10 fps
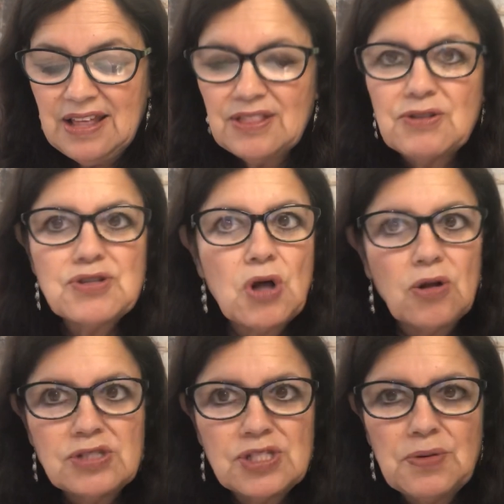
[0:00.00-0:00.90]
There's
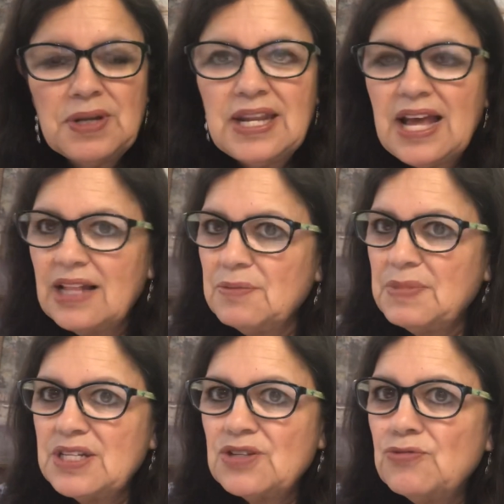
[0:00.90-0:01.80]
also an
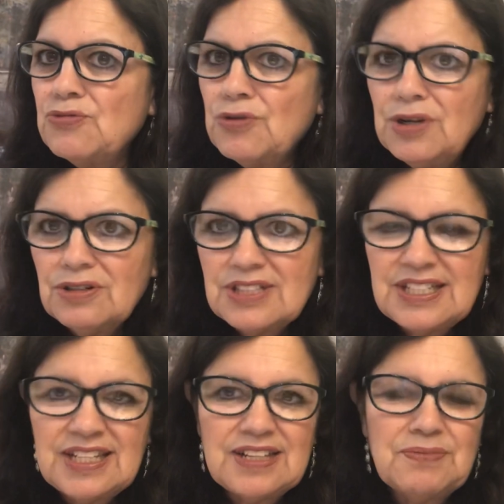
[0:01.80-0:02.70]
element of
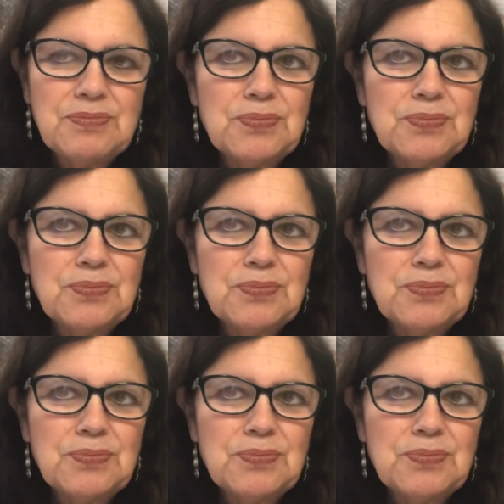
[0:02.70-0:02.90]
royalty,